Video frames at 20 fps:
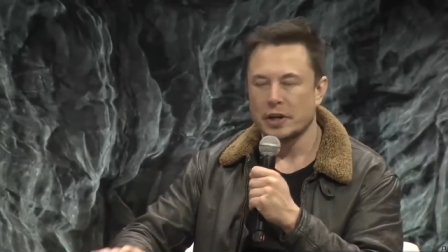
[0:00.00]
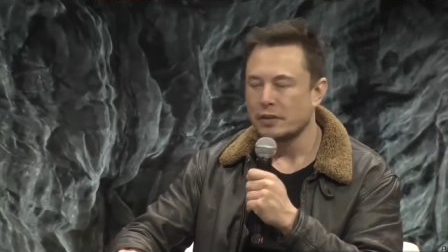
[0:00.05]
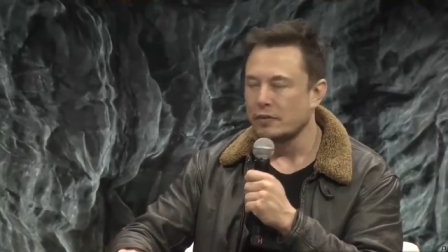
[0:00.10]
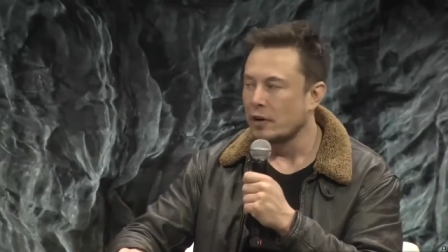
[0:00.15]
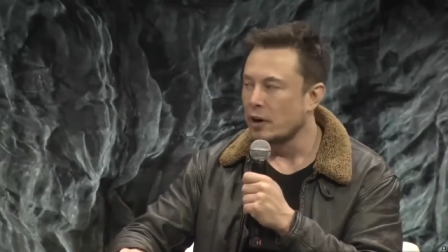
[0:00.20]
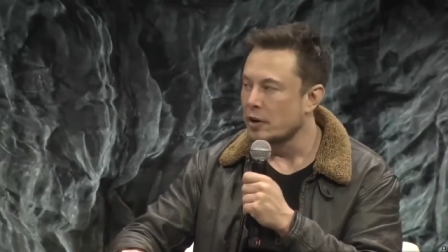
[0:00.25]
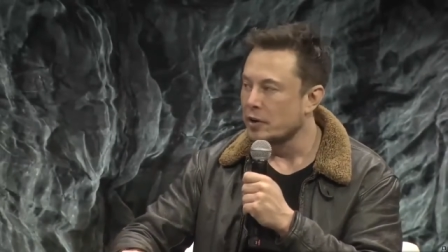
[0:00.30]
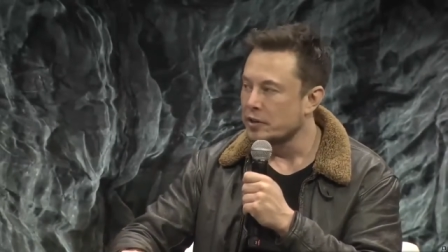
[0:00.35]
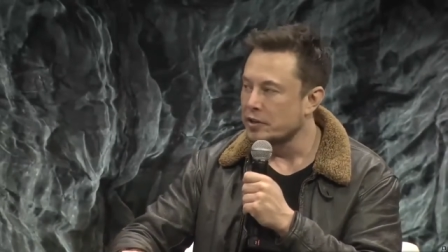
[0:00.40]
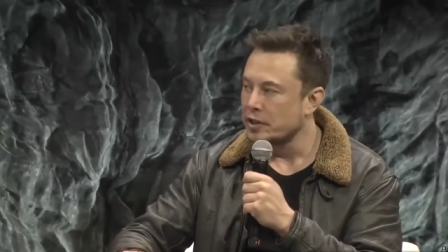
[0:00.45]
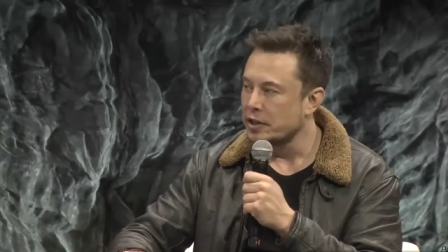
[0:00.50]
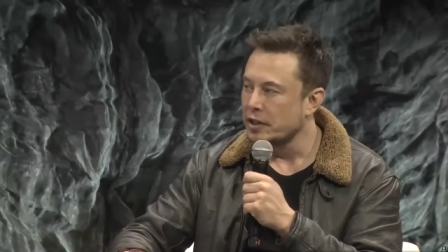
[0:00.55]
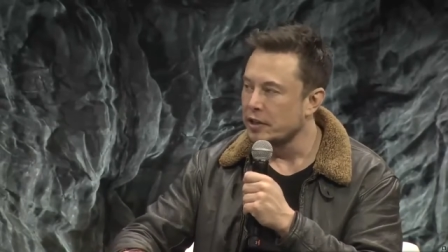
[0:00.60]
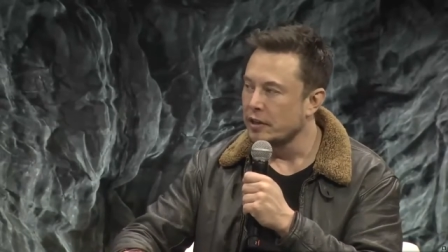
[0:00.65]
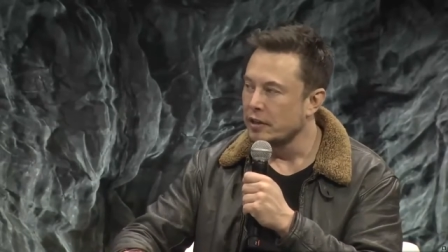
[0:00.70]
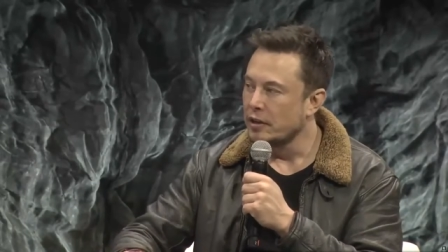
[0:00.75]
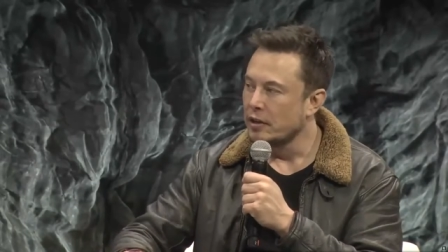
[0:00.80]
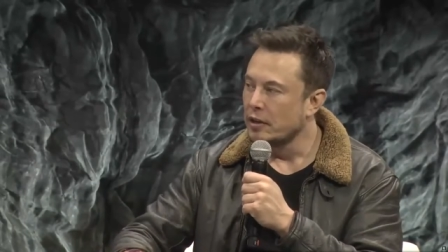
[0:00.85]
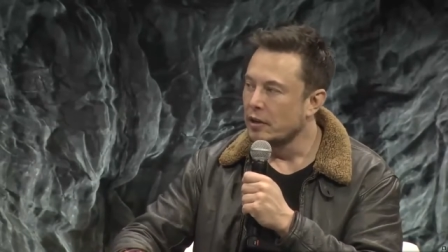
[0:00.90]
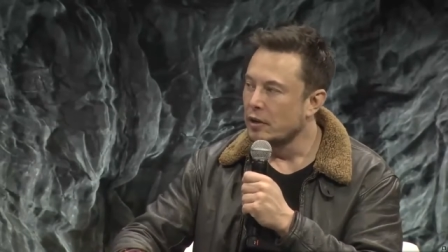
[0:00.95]
democracy
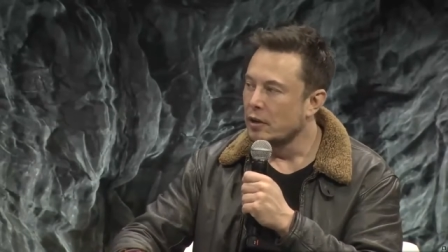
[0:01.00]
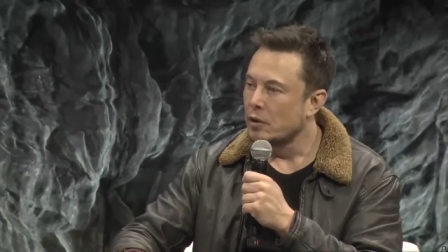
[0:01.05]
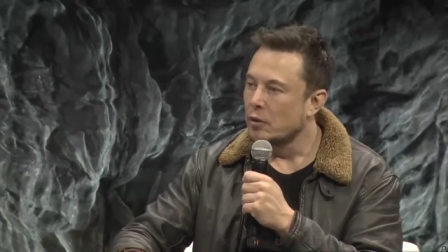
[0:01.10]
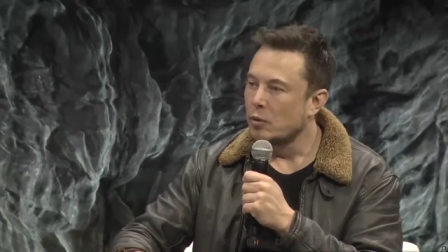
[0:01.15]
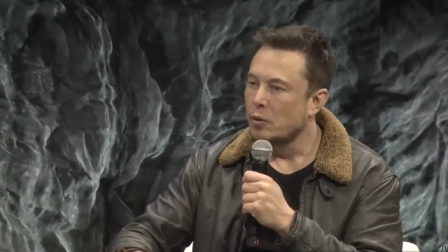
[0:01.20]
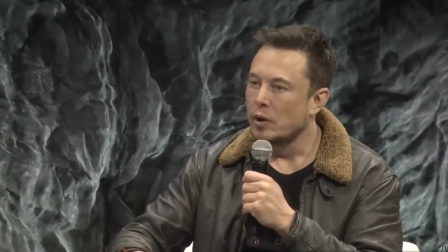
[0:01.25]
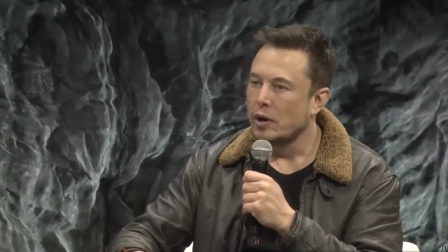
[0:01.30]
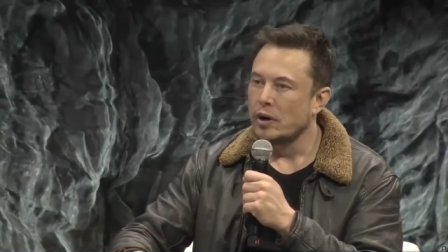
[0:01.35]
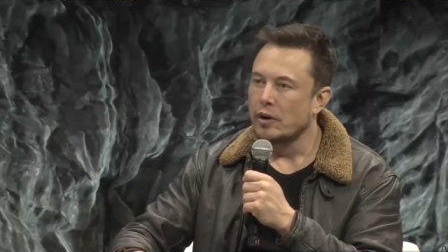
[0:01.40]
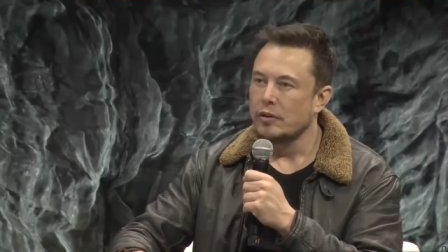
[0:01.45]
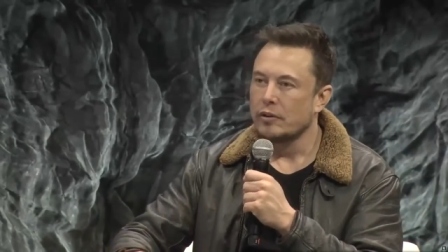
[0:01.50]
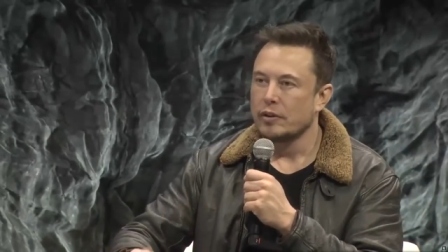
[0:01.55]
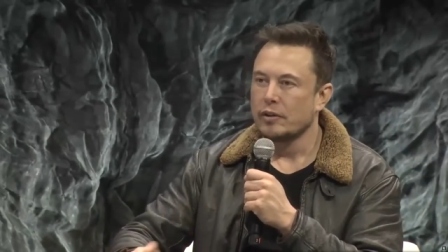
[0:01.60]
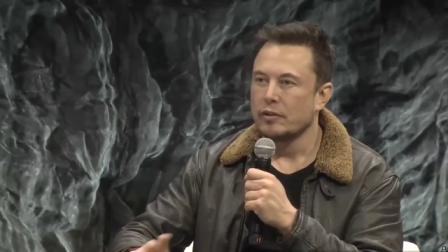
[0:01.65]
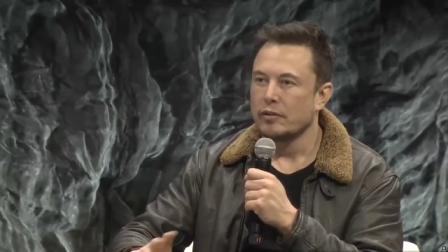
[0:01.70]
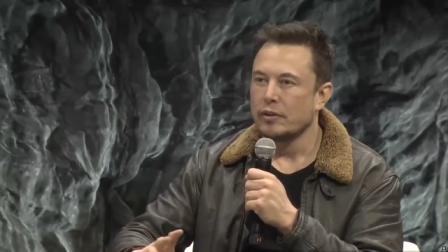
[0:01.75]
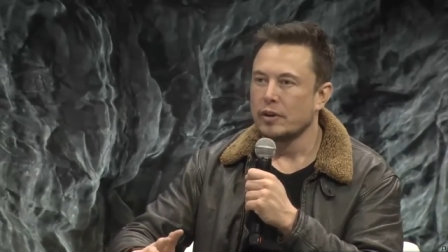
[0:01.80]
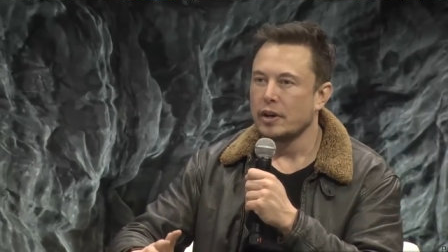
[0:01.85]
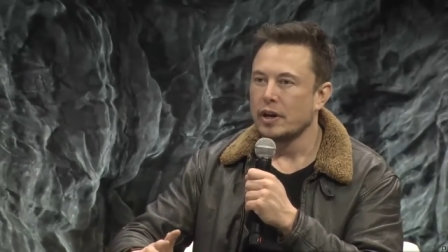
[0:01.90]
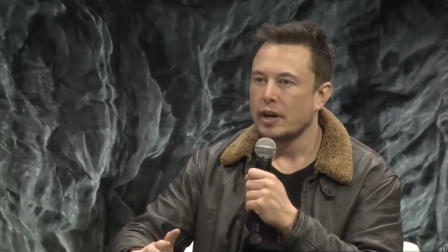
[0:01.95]
where
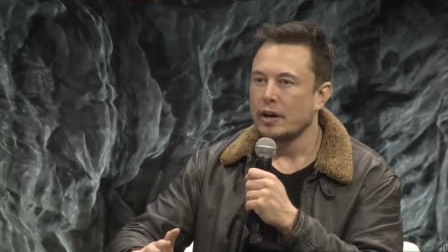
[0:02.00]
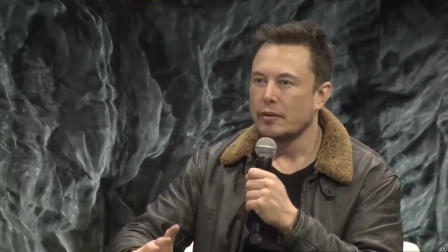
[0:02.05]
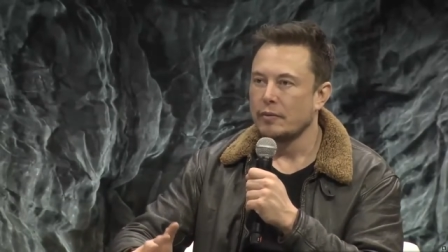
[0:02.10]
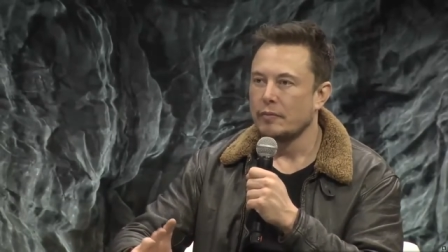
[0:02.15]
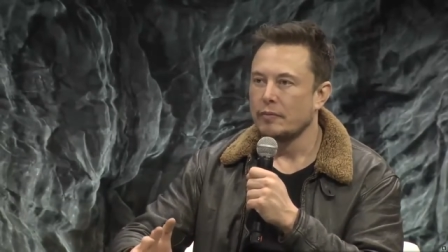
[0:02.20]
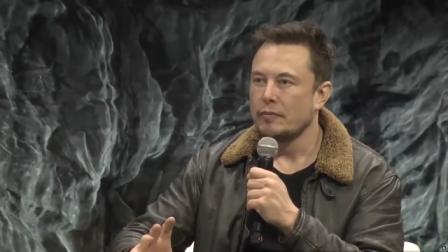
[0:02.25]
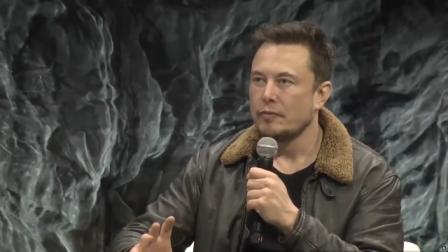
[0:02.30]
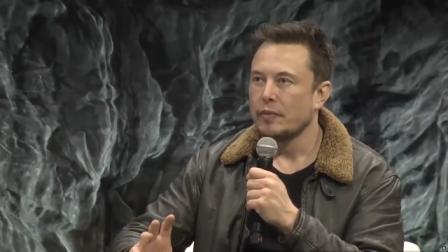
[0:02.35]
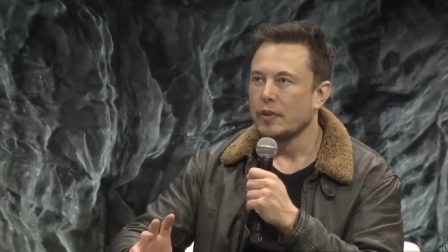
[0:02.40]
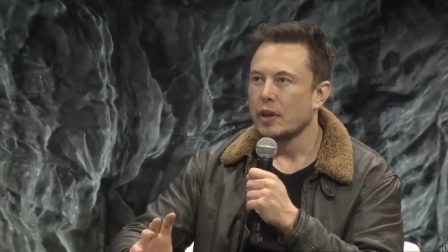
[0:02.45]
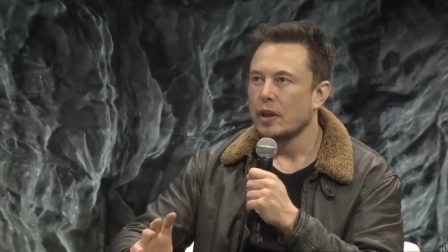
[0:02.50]
um,